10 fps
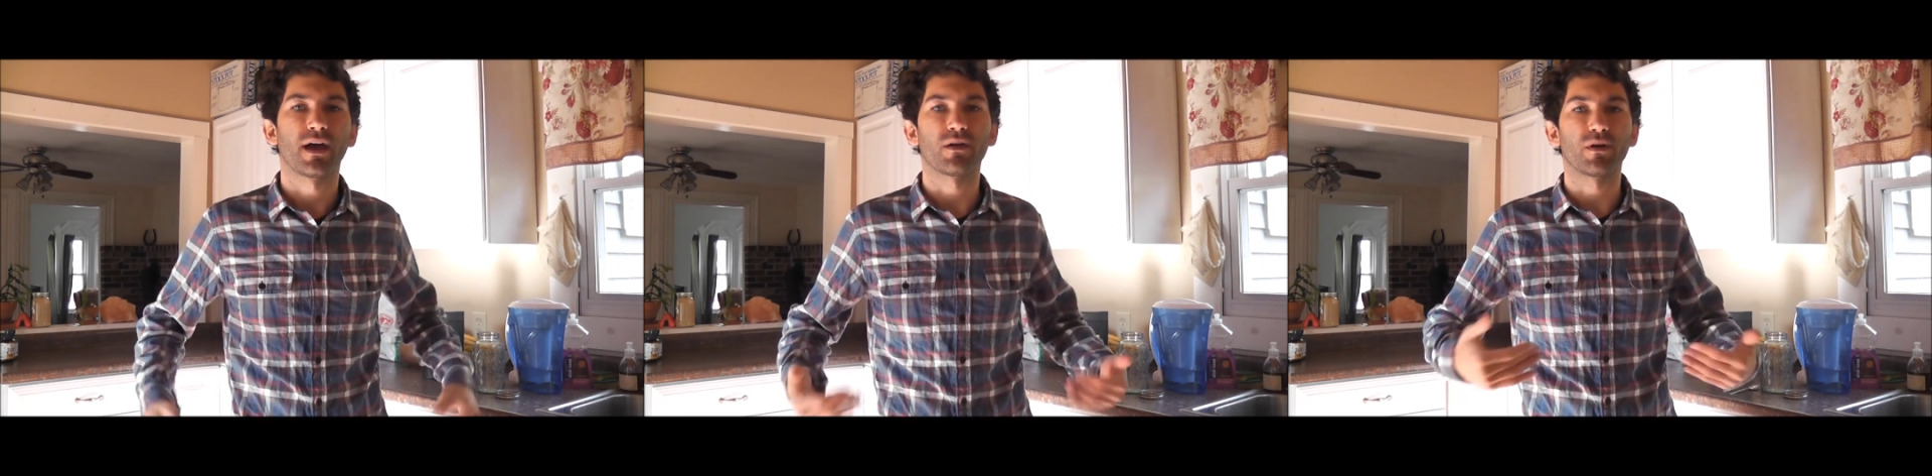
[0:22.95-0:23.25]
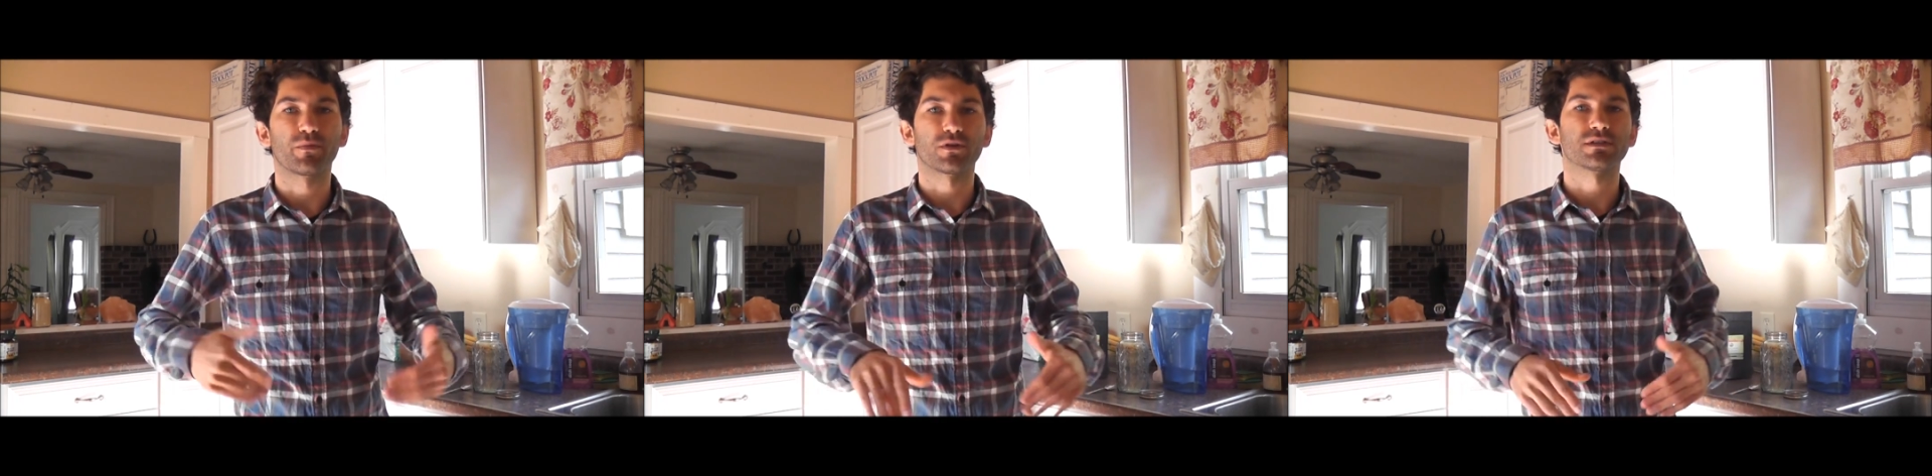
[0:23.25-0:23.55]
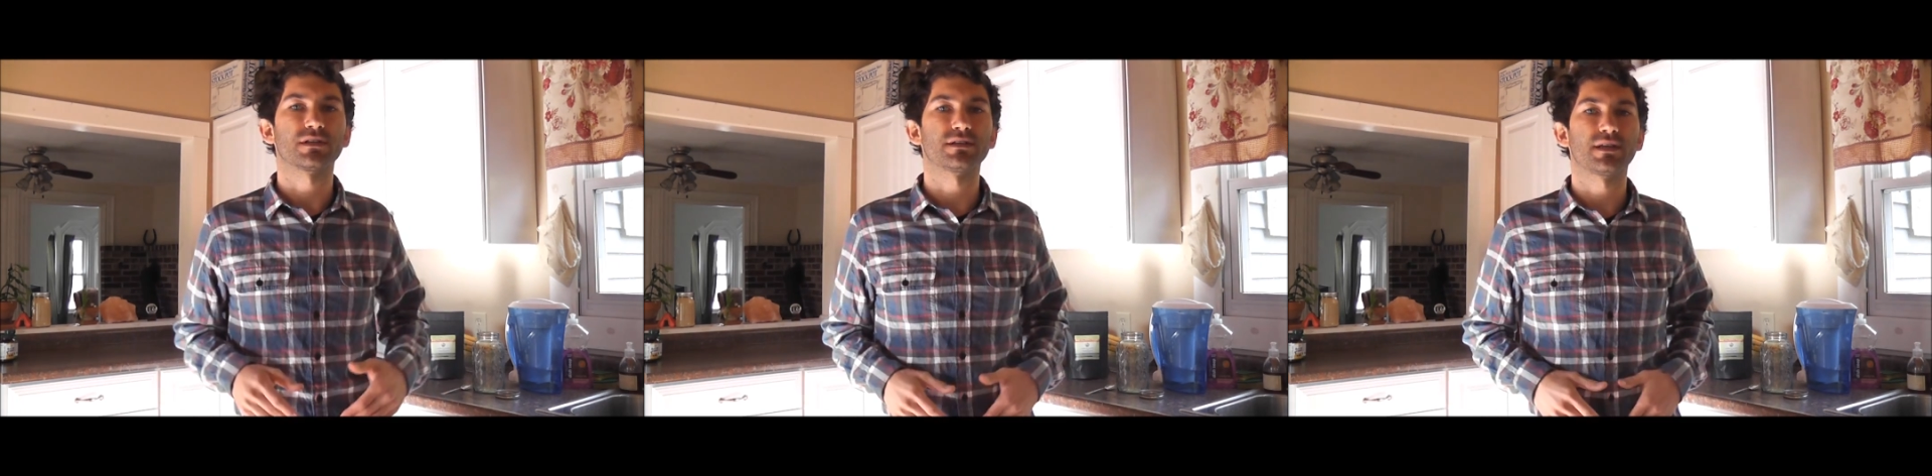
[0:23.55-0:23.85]
How do I
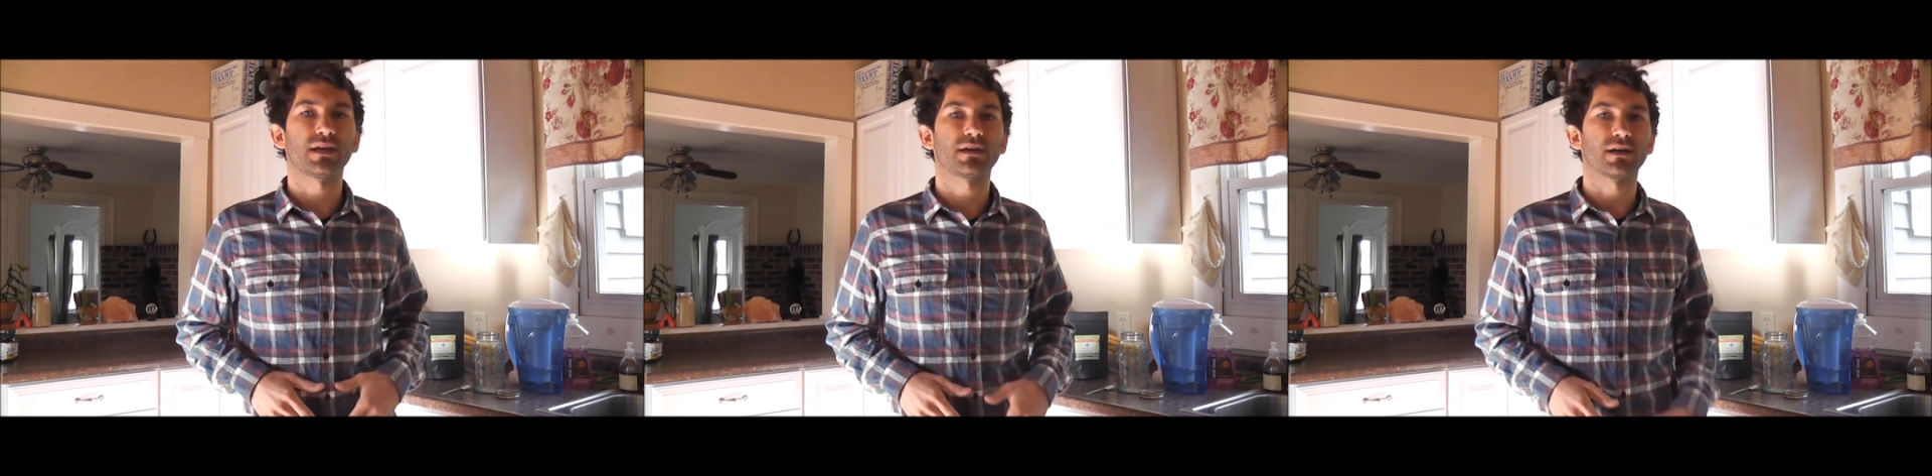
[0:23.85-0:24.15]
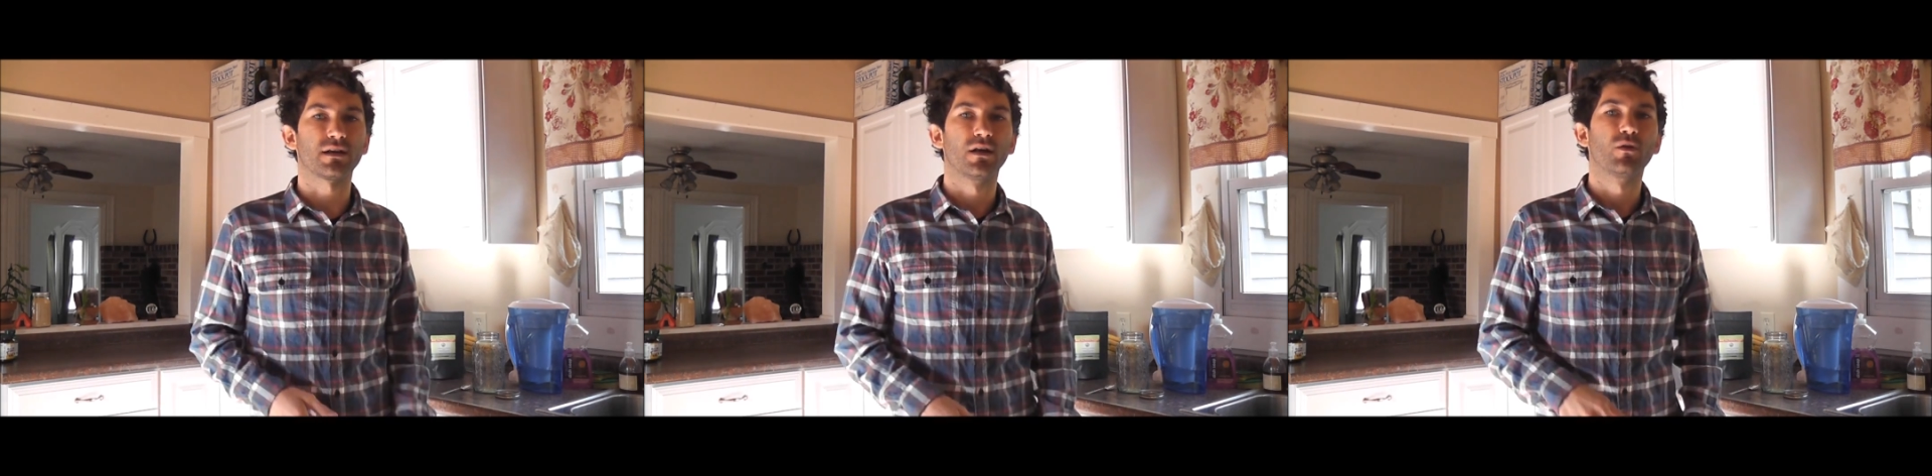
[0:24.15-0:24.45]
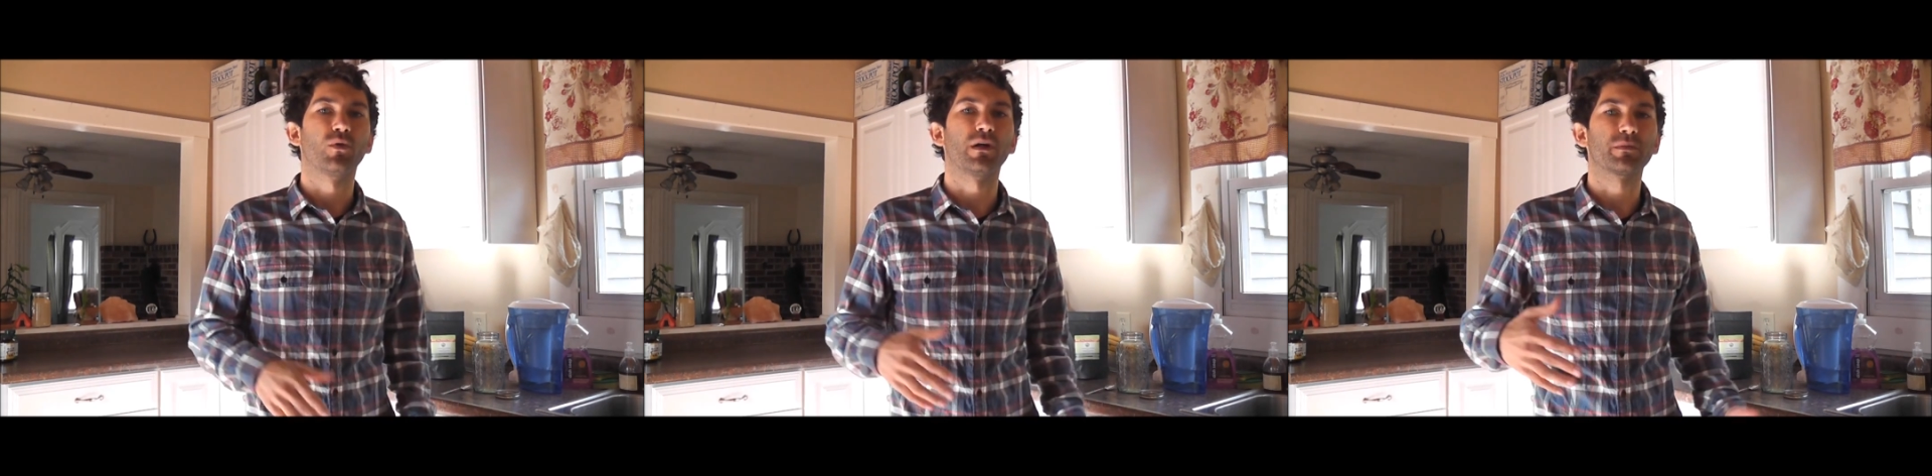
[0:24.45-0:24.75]
personally take it?
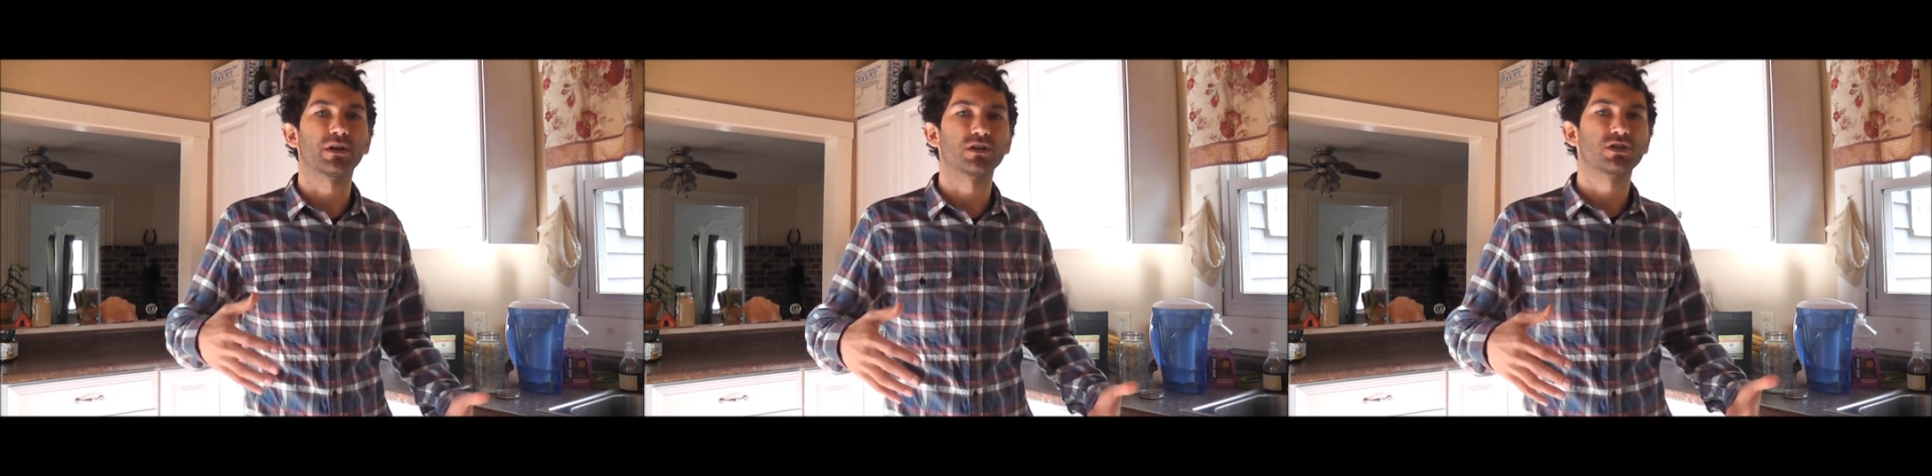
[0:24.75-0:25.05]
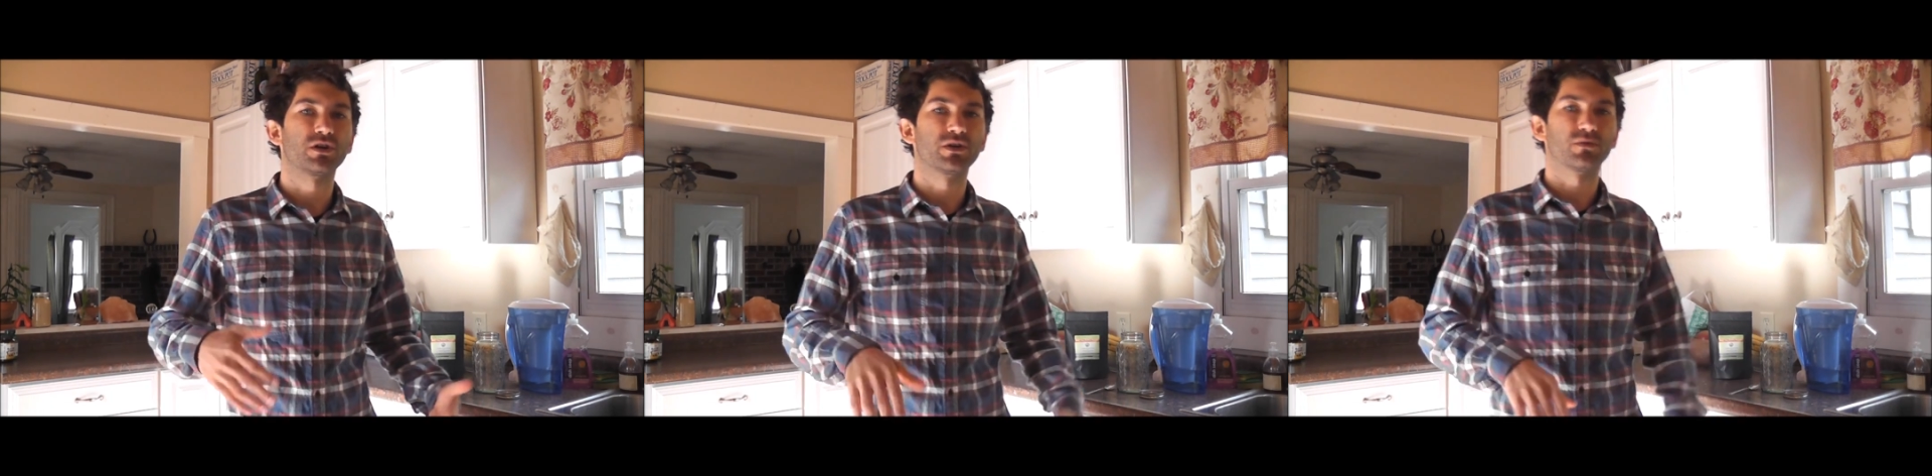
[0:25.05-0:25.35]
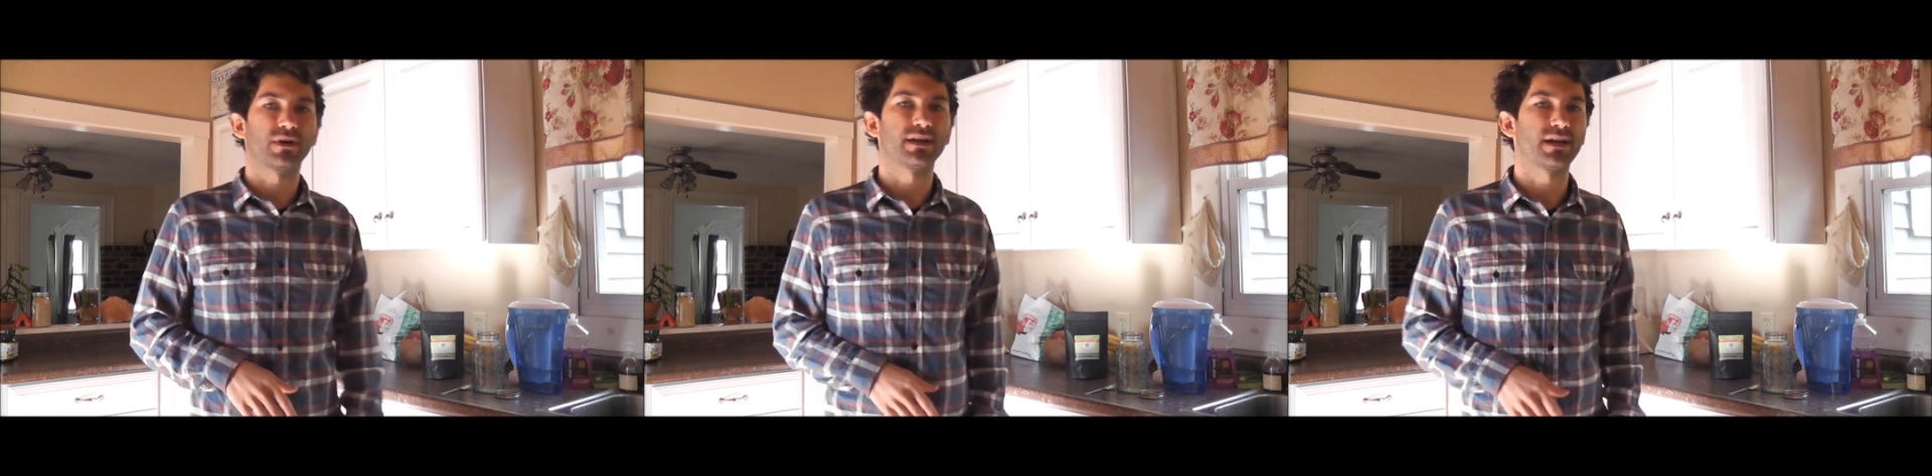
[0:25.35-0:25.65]
Well, I'm going to show
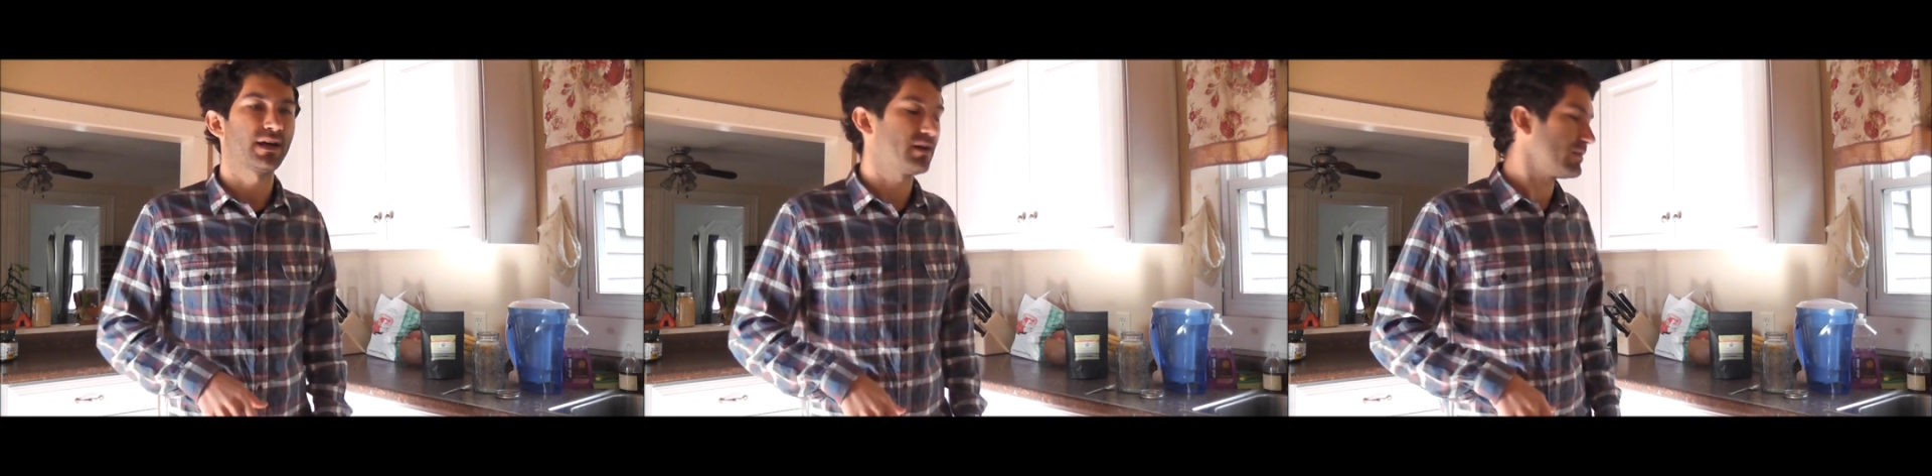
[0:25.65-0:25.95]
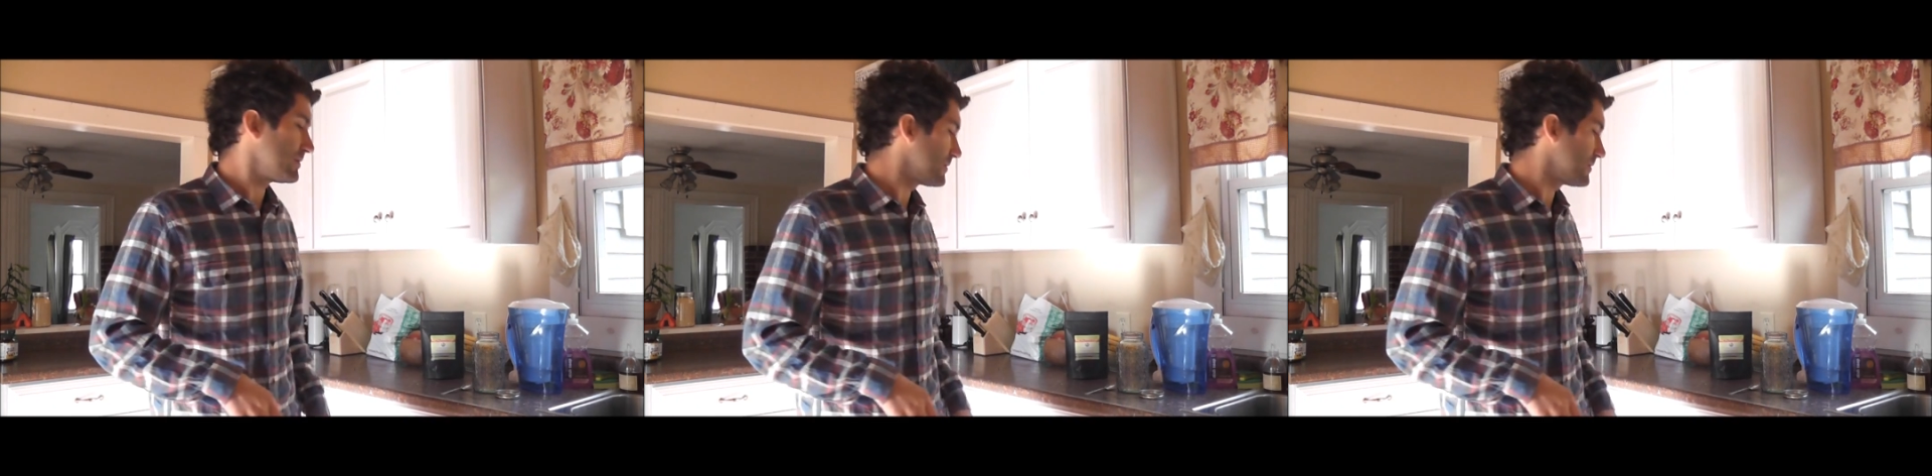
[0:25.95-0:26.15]
you right now.